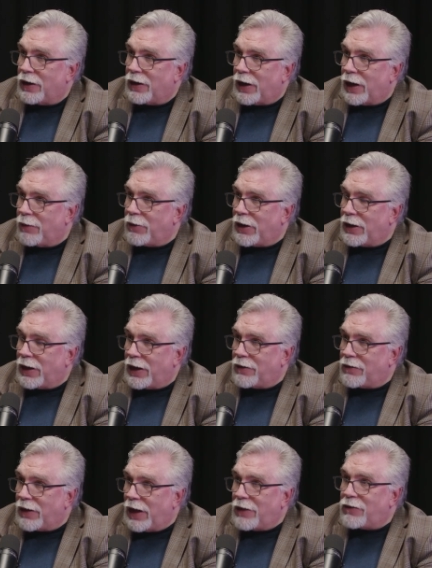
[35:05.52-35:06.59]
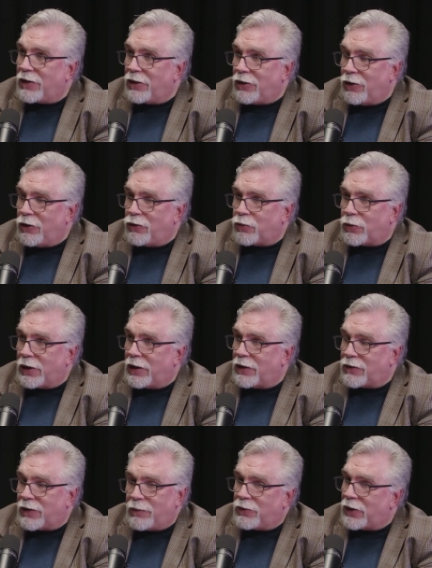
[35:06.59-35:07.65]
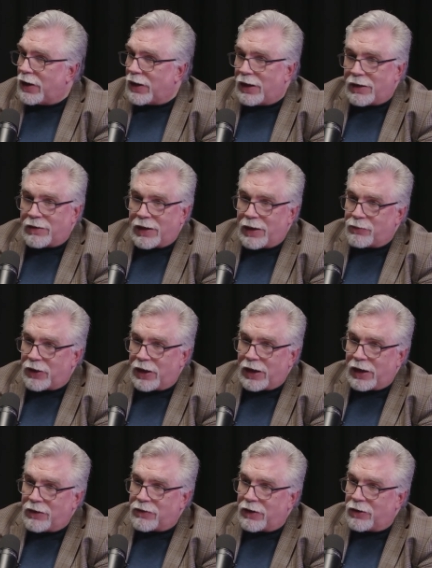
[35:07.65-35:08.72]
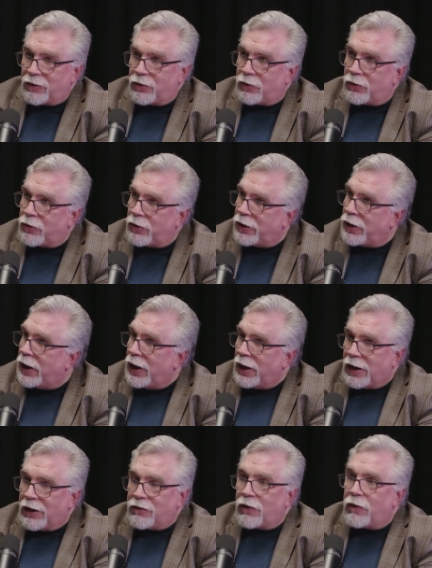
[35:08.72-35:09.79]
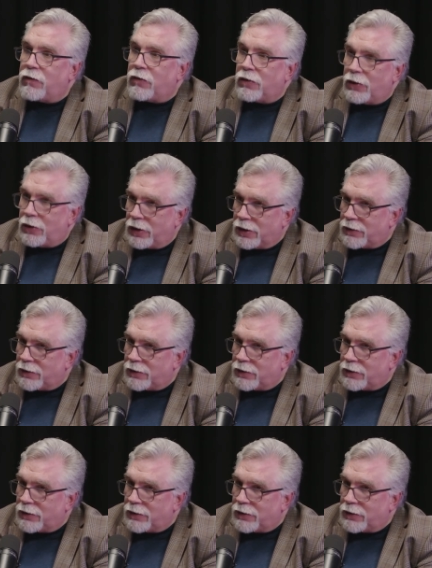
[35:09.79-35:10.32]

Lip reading: I mean, that's a huge one, and it seems like a lot of times that gets ignored, gets overlooked.